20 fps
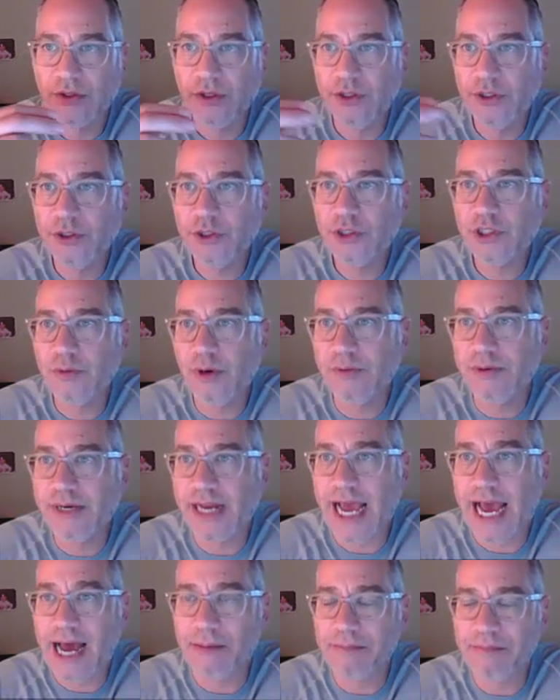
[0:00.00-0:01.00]
So usually what would
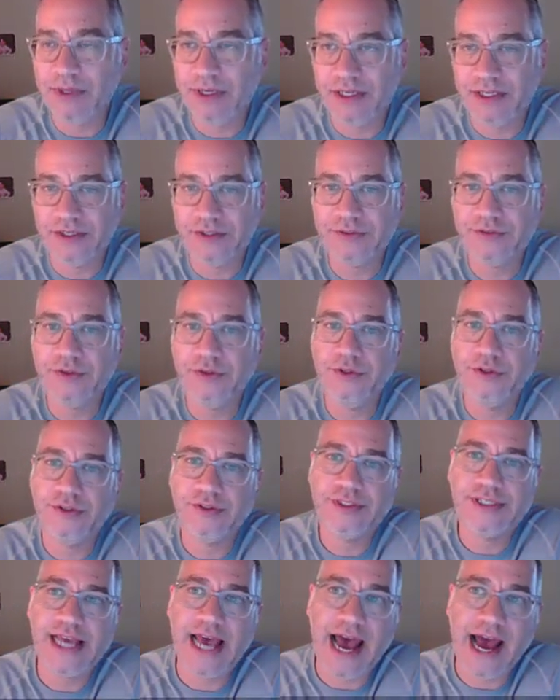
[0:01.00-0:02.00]
happen is your
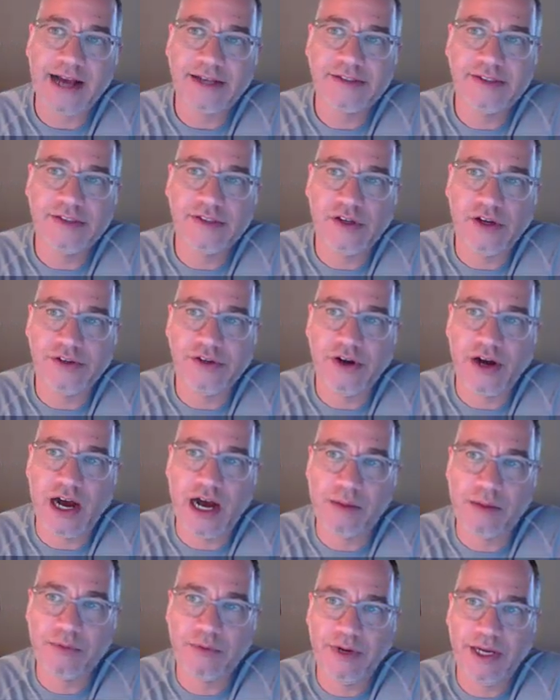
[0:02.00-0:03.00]
taxes on your
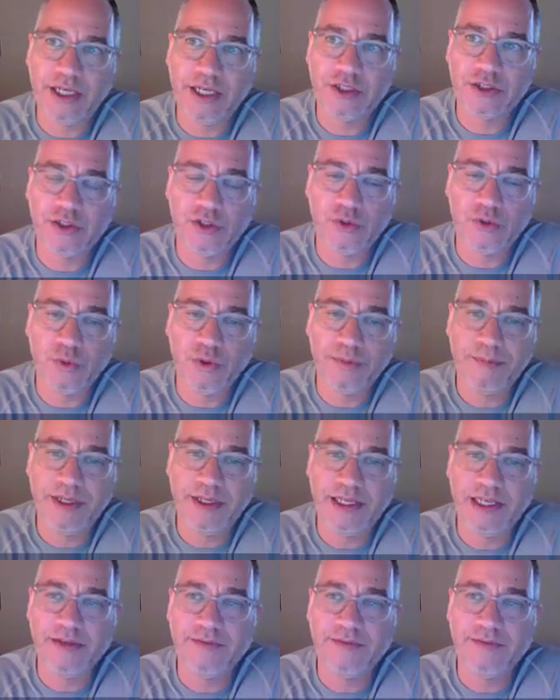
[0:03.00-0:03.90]
operations would be